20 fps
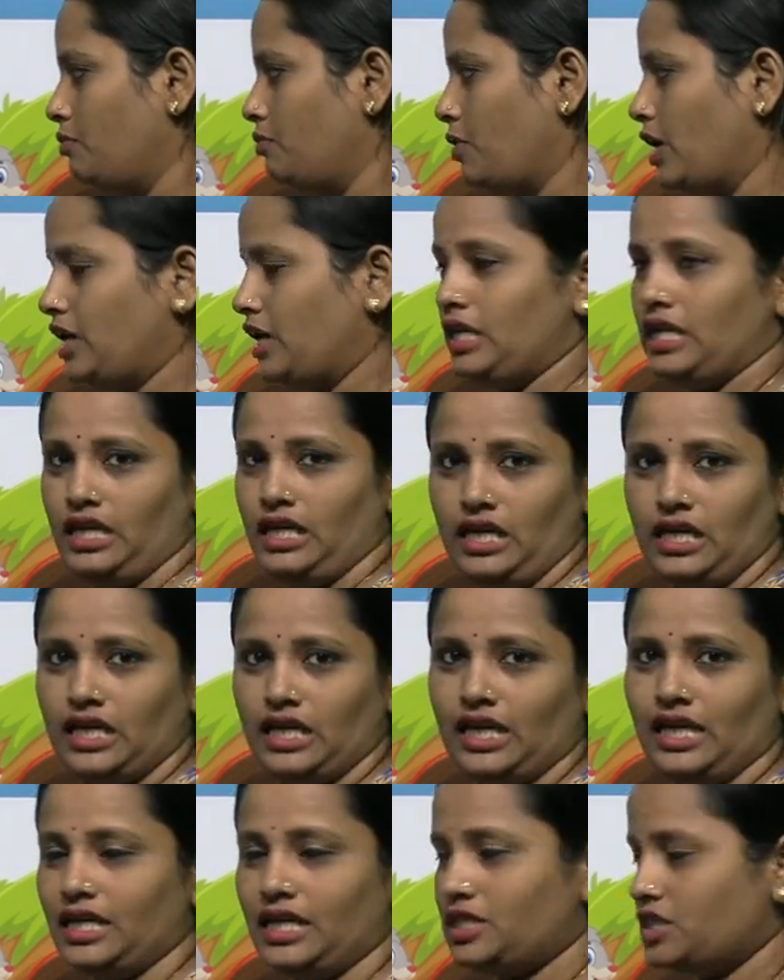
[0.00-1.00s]
bunny
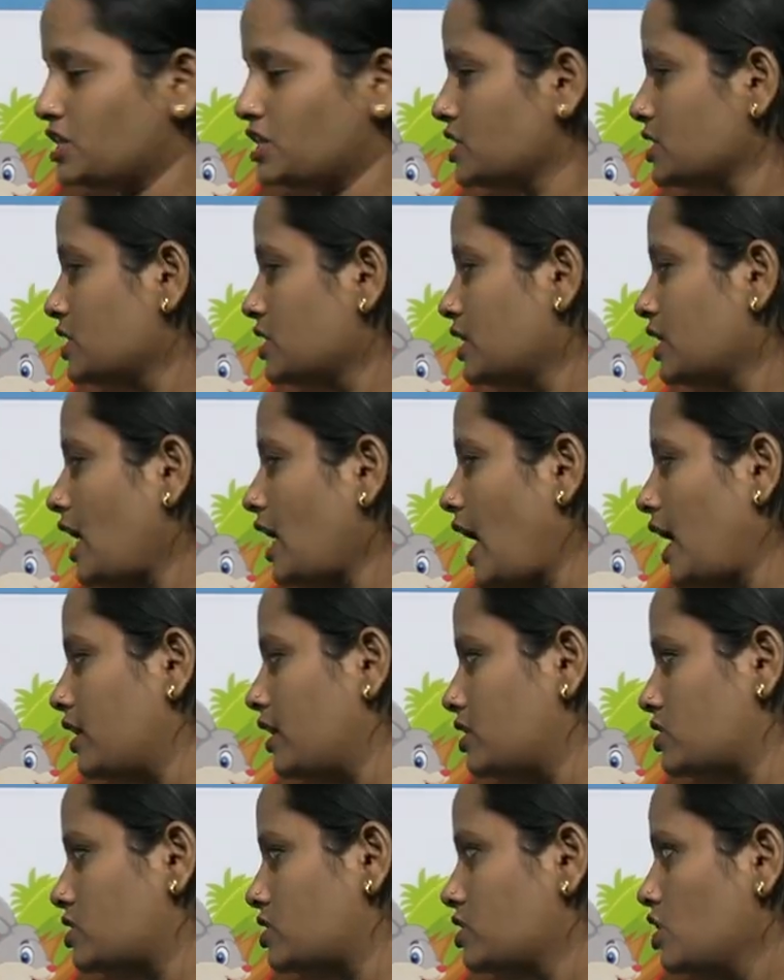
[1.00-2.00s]
eats
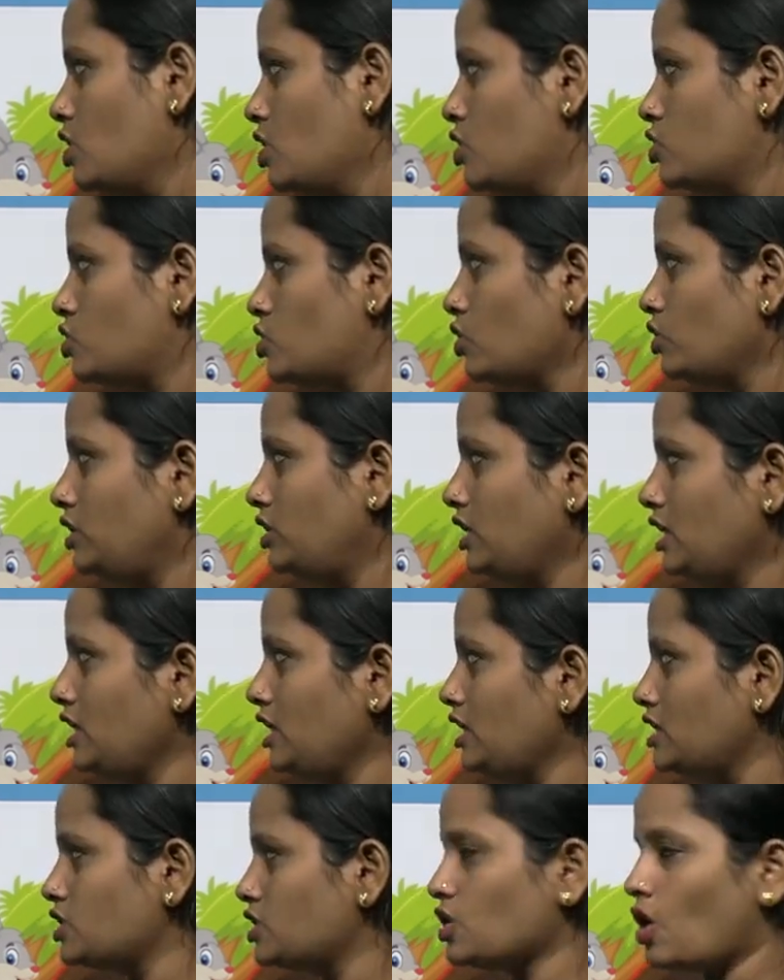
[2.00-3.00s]
carrots. So
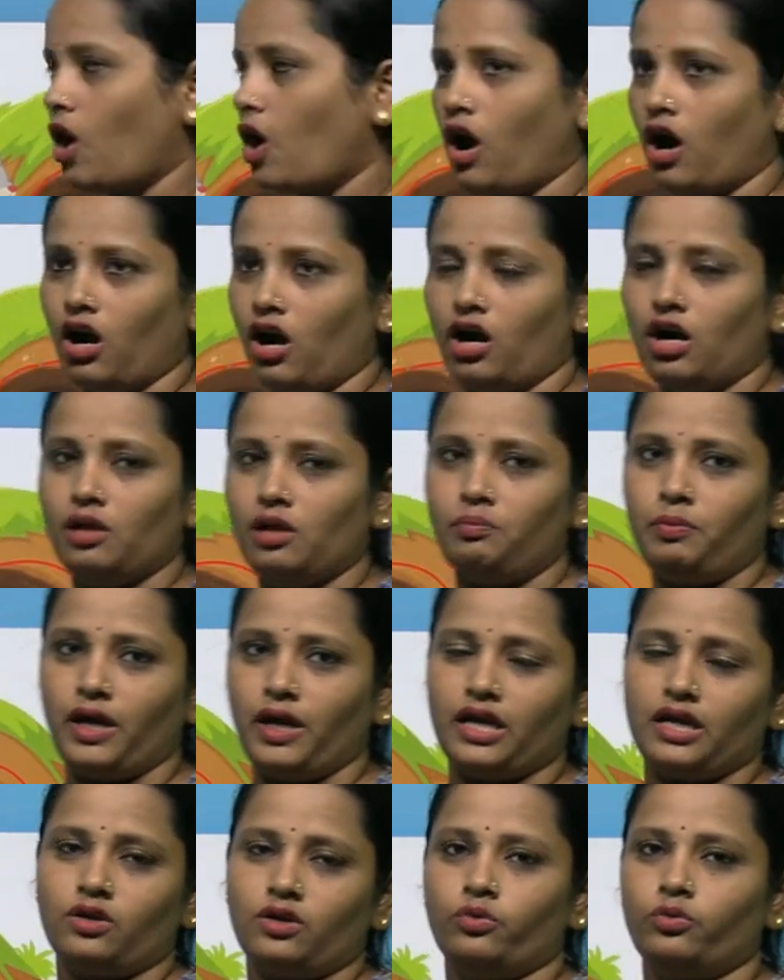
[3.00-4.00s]
these all
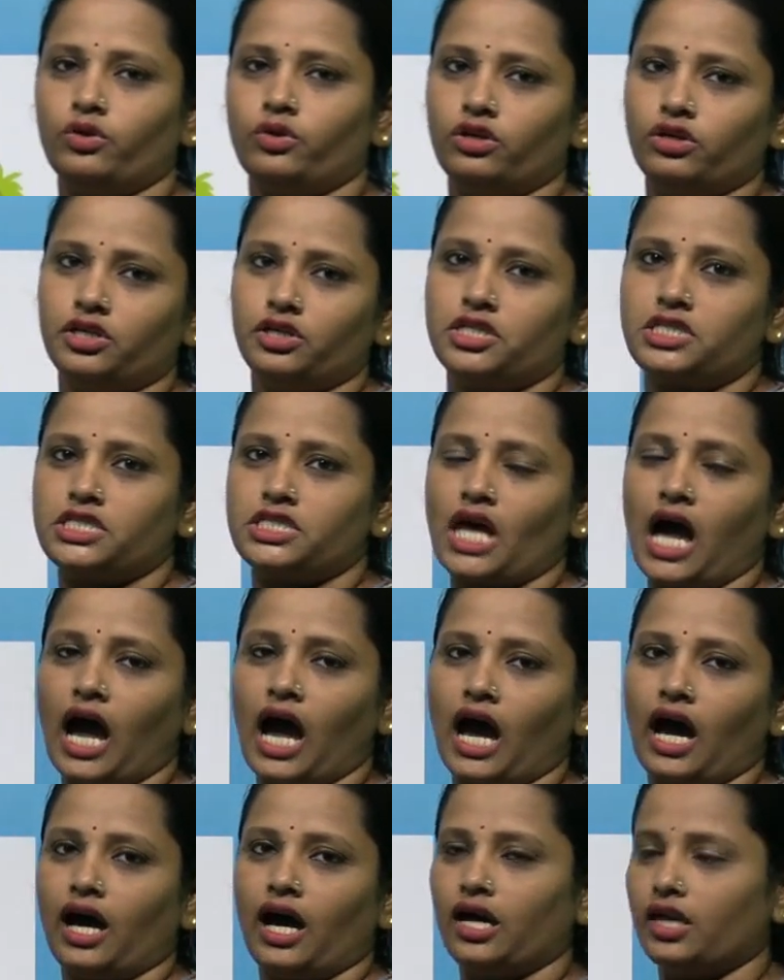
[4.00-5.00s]
pink words
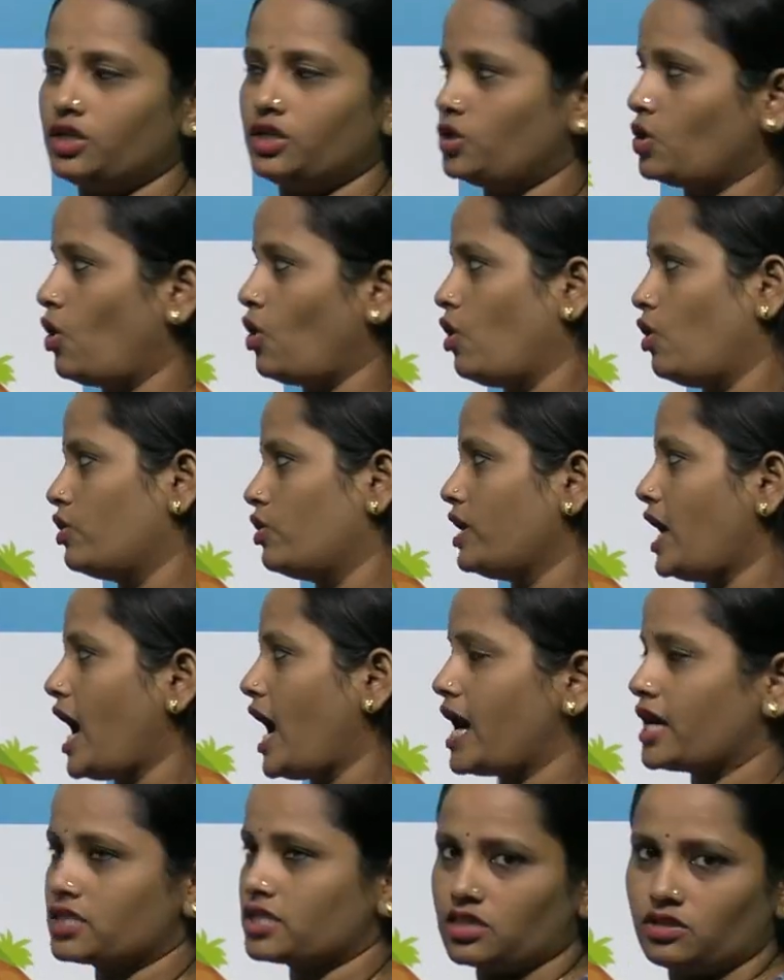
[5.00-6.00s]
are your
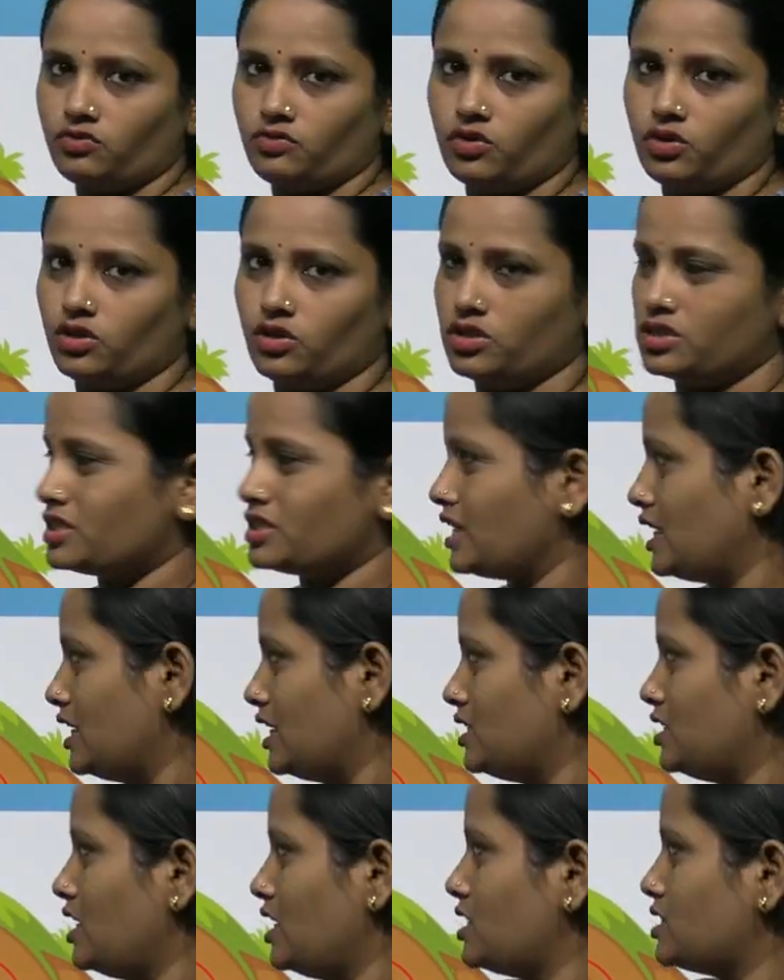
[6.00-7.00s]
action words.
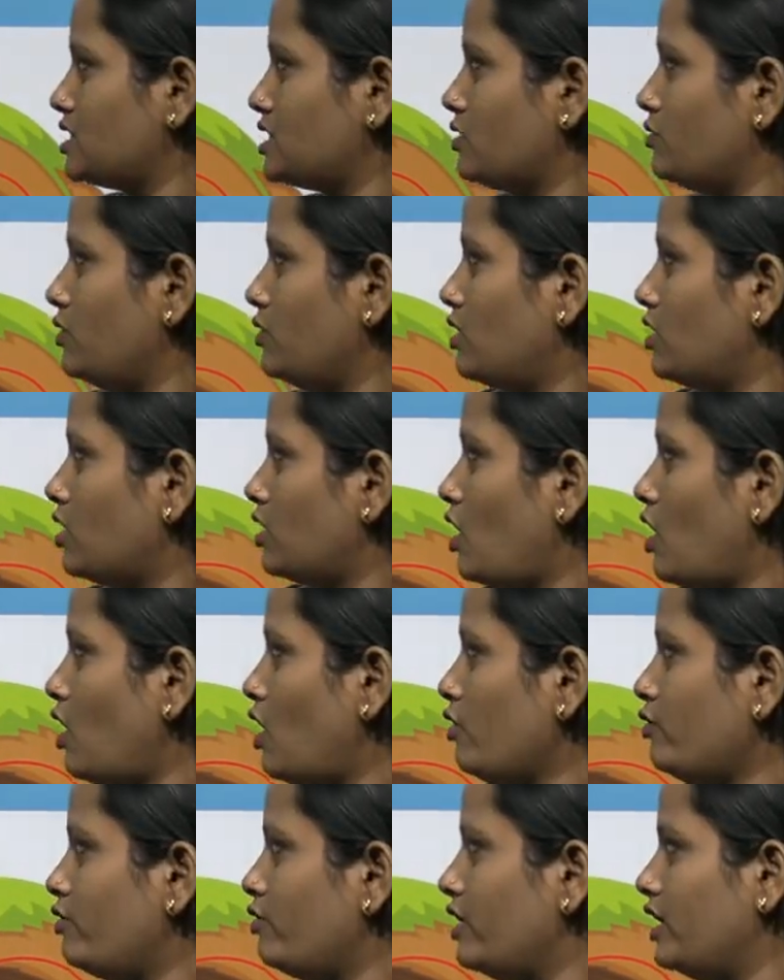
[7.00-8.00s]
It does the work
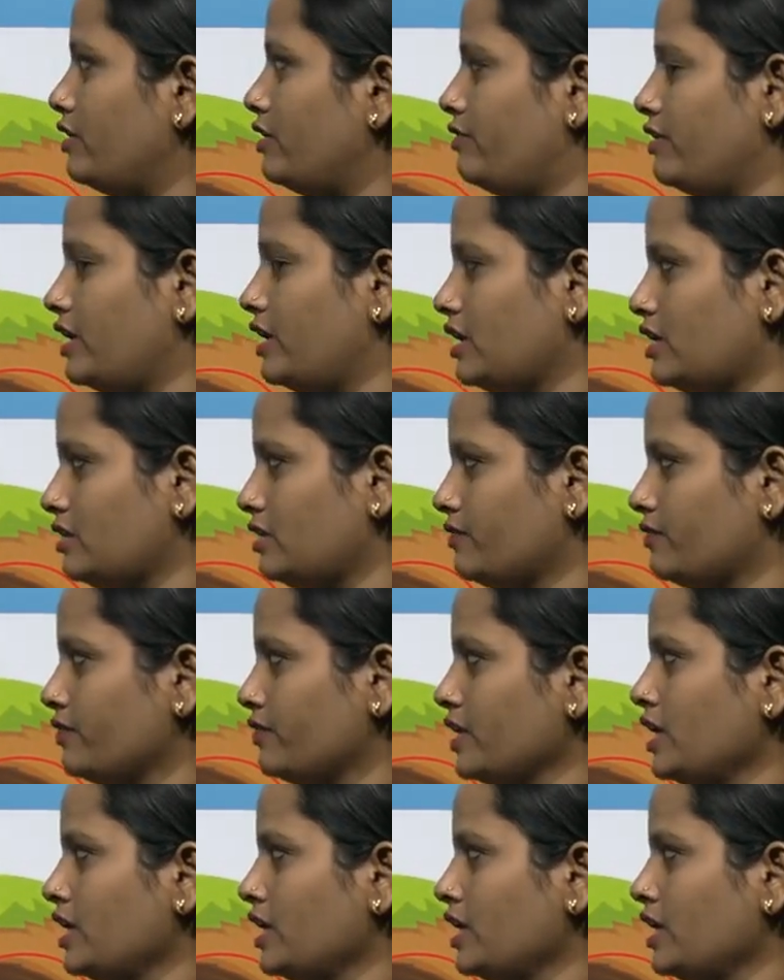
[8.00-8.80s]
of living.